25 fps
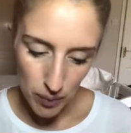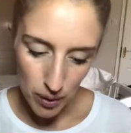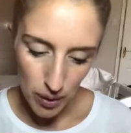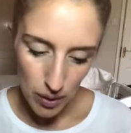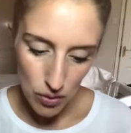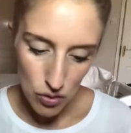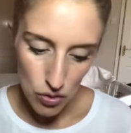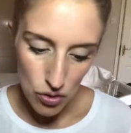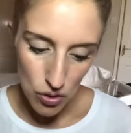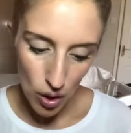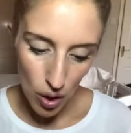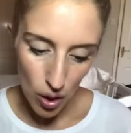
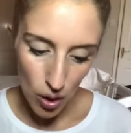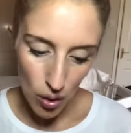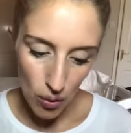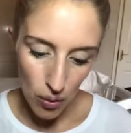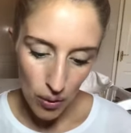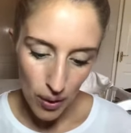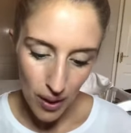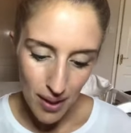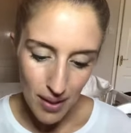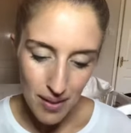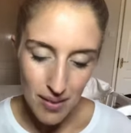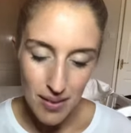So
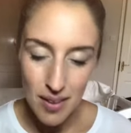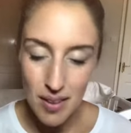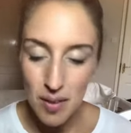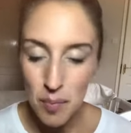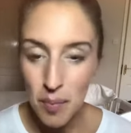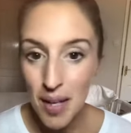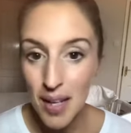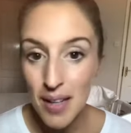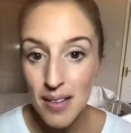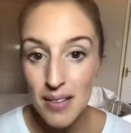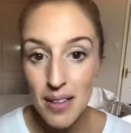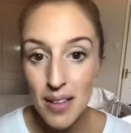it's an
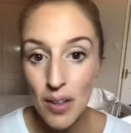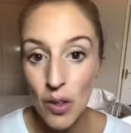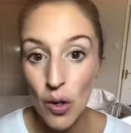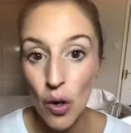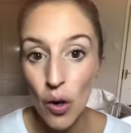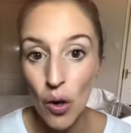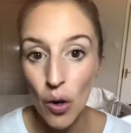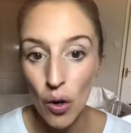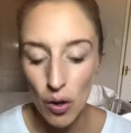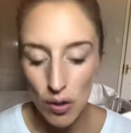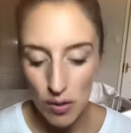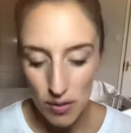amazing
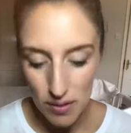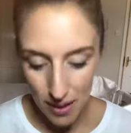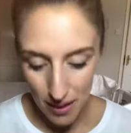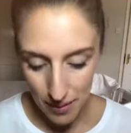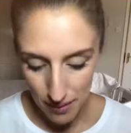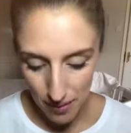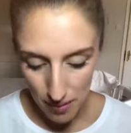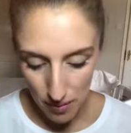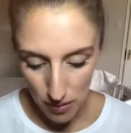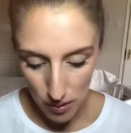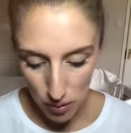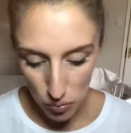cause, and
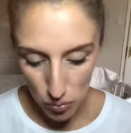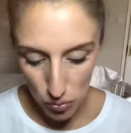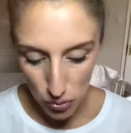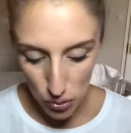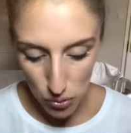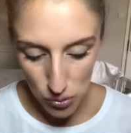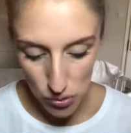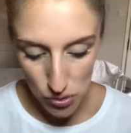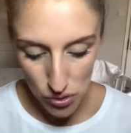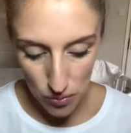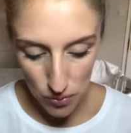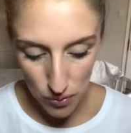the
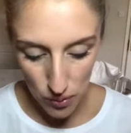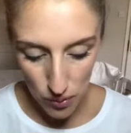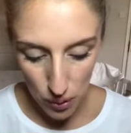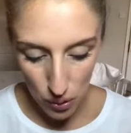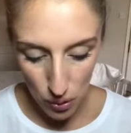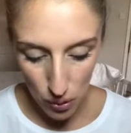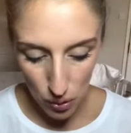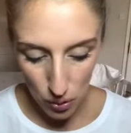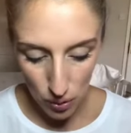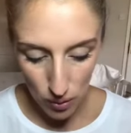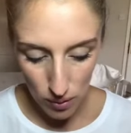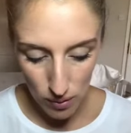root of the
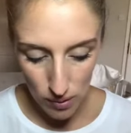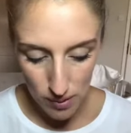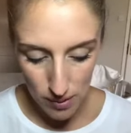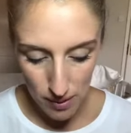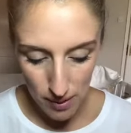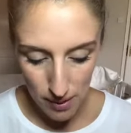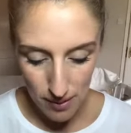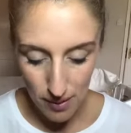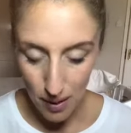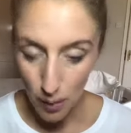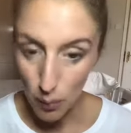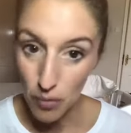cause
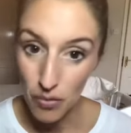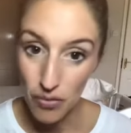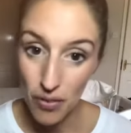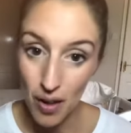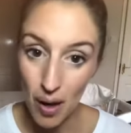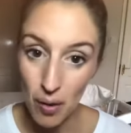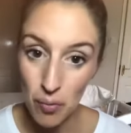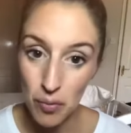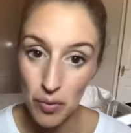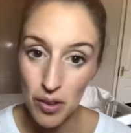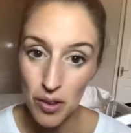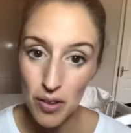is our
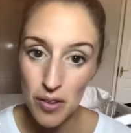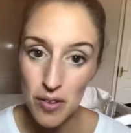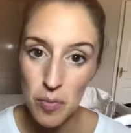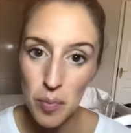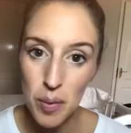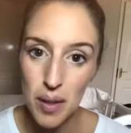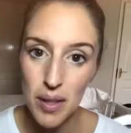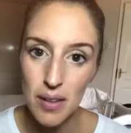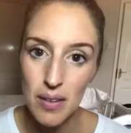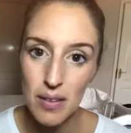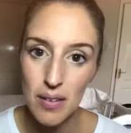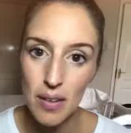founders,
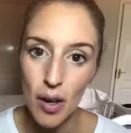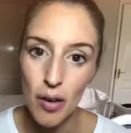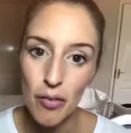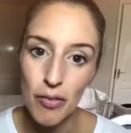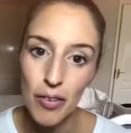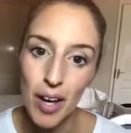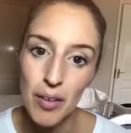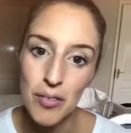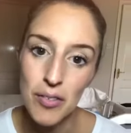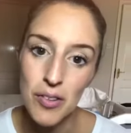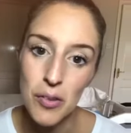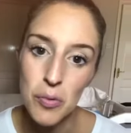because our
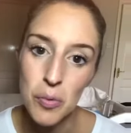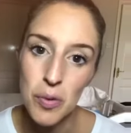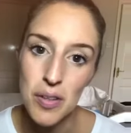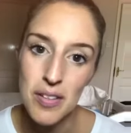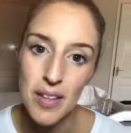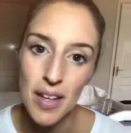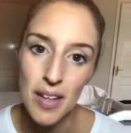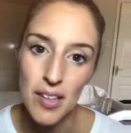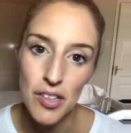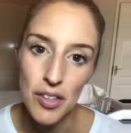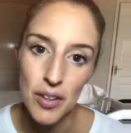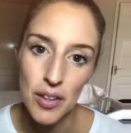founders were
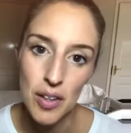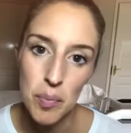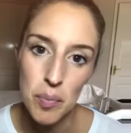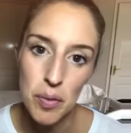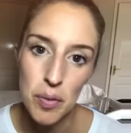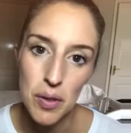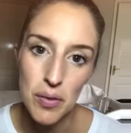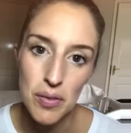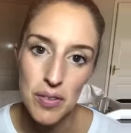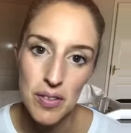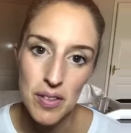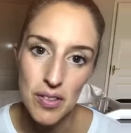sexually
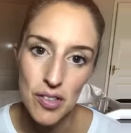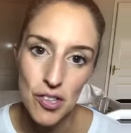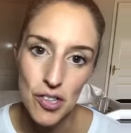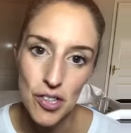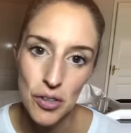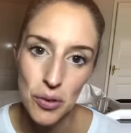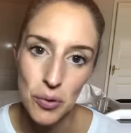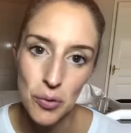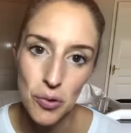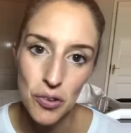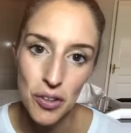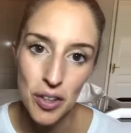abused as
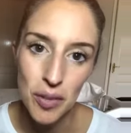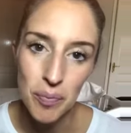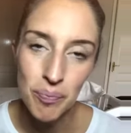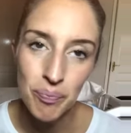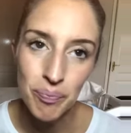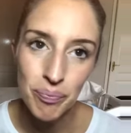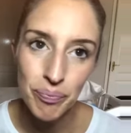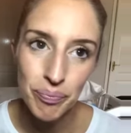children.